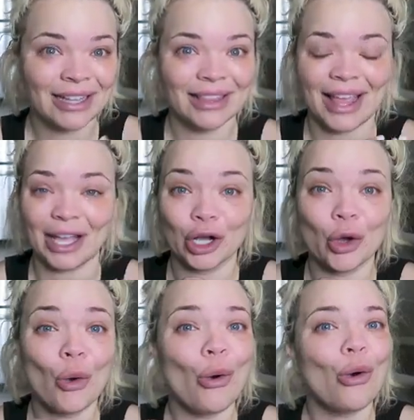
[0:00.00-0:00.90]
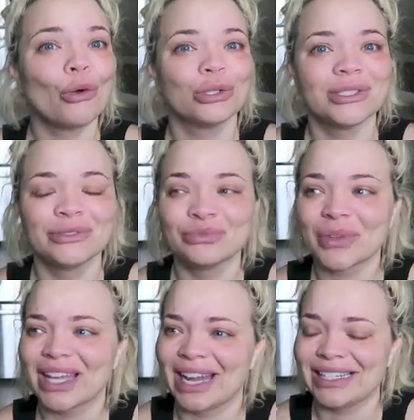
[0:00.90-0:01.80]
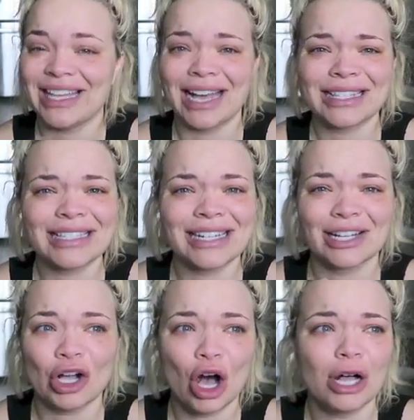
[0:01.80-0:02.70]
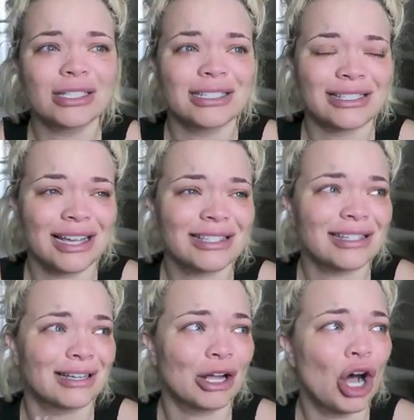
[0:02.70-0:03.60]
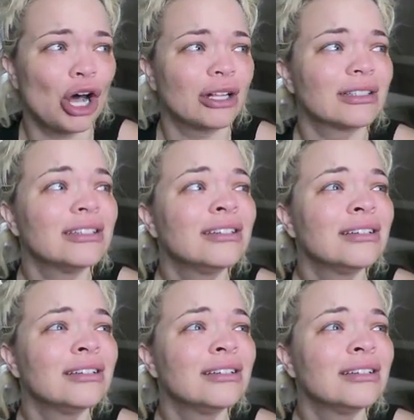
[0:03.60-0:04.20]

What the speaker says: Like cold. And I texted and called and texted and called